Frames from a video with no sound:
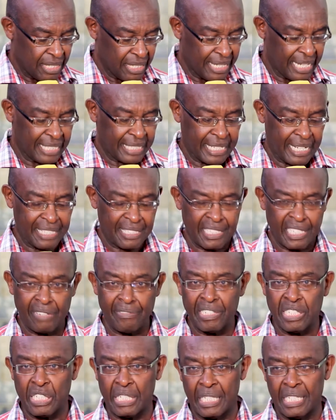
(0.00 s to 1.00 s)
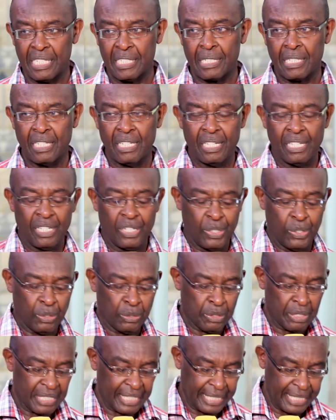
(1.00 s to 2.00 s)
That has never changed. He
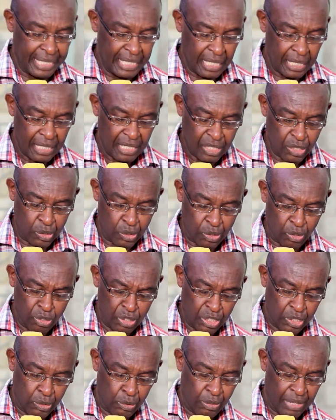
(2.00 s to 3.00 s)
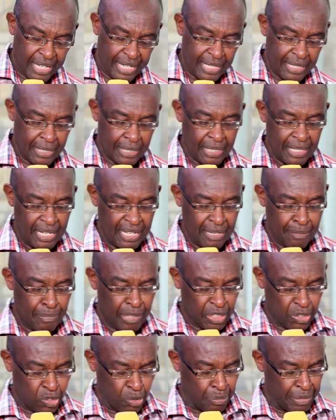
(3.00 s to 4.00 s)
also said, don't do this,
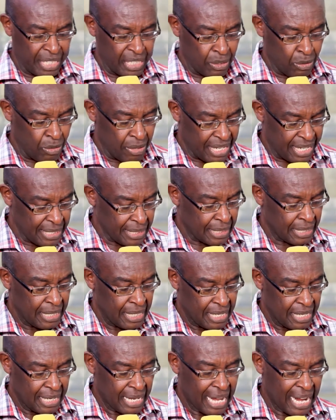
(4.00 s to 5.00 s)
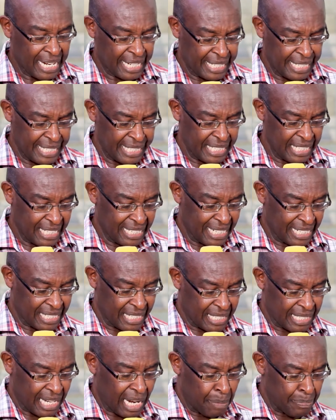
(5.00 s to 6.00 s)
but you may do this. Again, that
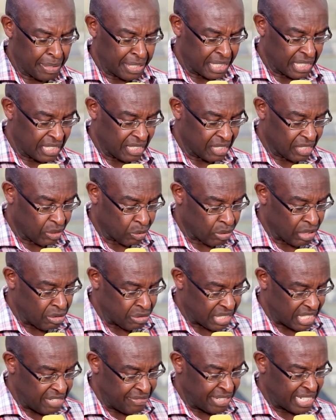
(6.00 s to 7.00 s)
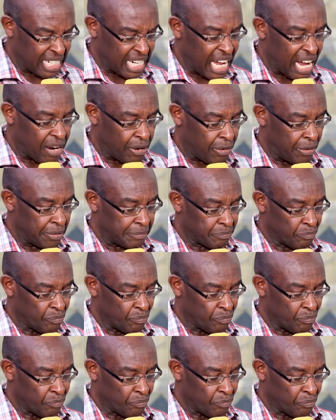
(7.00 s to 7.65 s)
is happening throughout even now.